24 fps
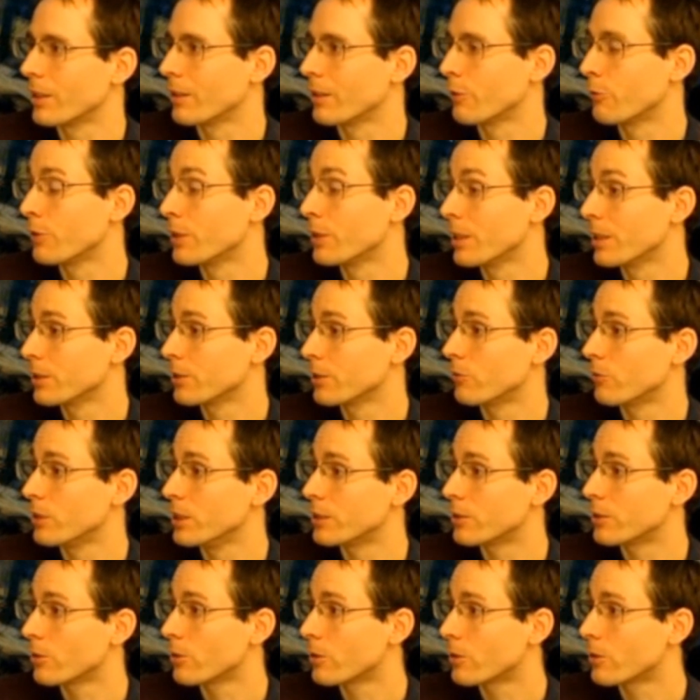another
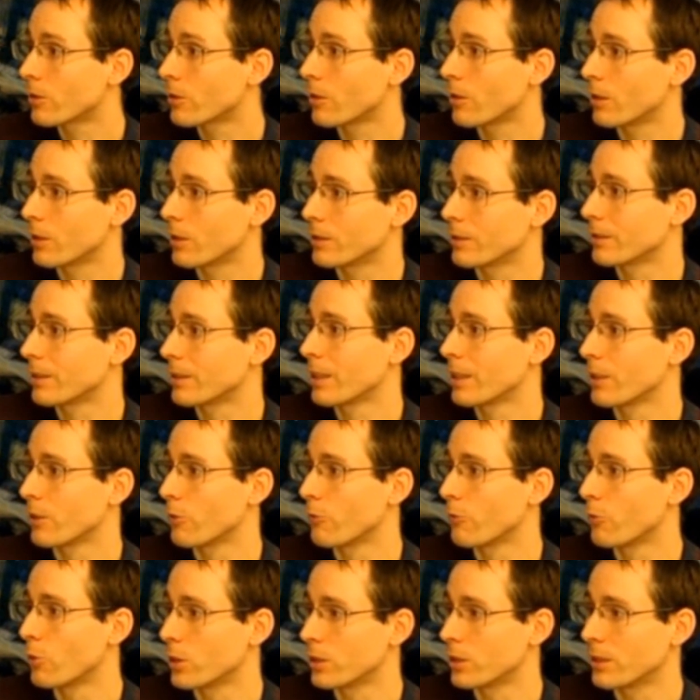researcher on kind
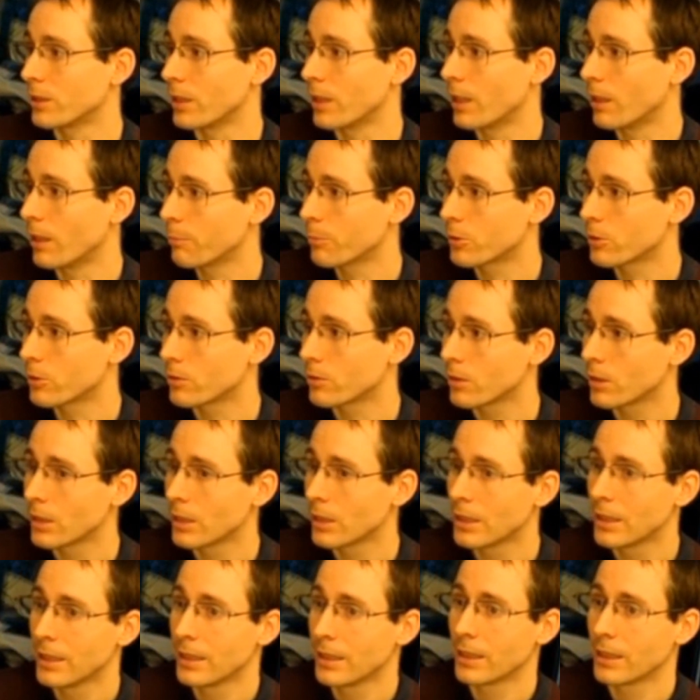of what they're up
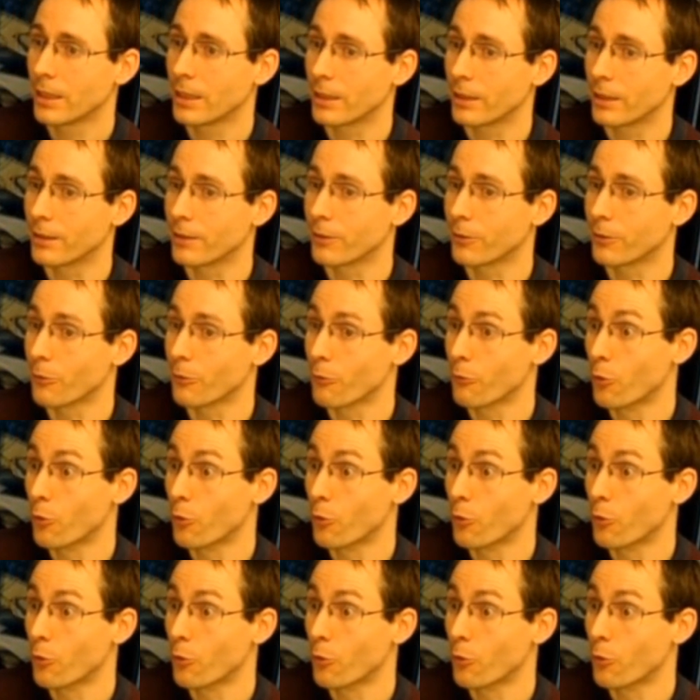to and